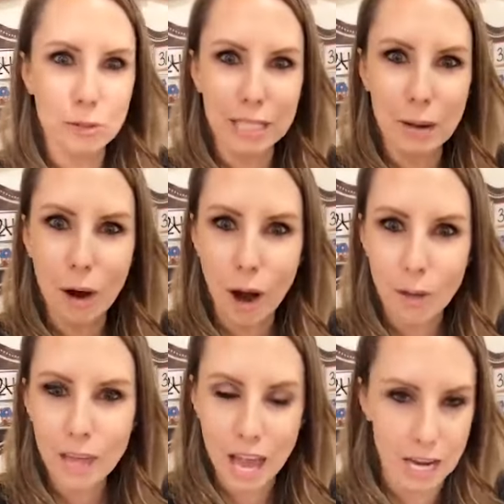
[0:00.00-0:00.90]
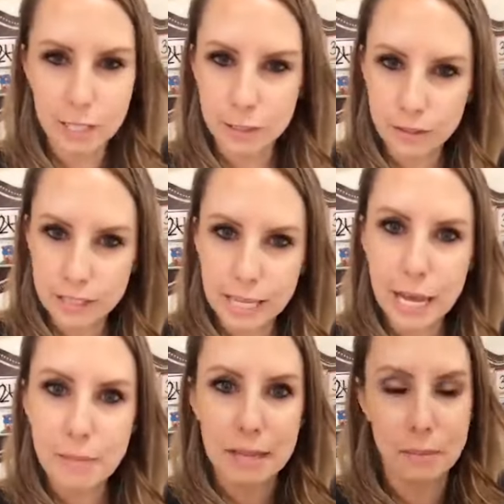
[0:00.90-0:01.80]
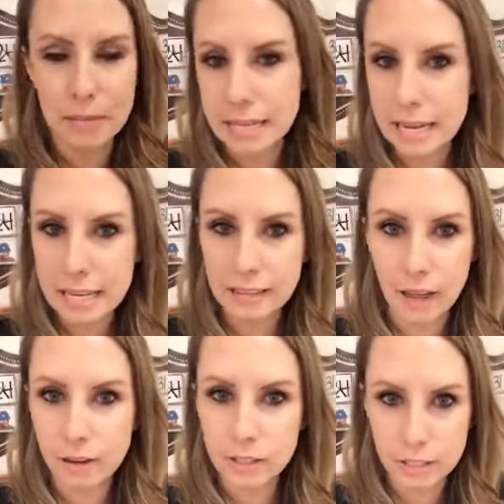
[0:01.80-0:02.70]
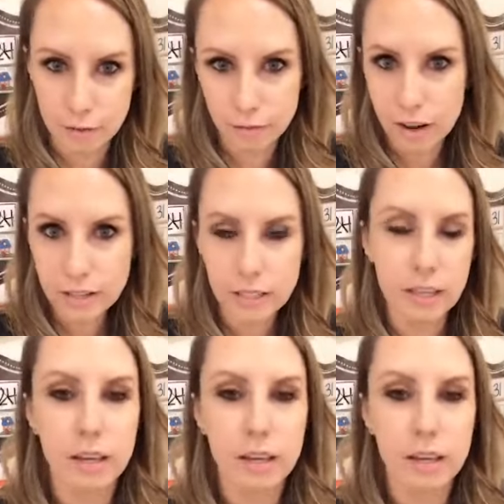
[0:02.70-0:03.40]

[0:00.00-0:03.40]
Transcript: You see how all the endings are the same and the beginning letter's different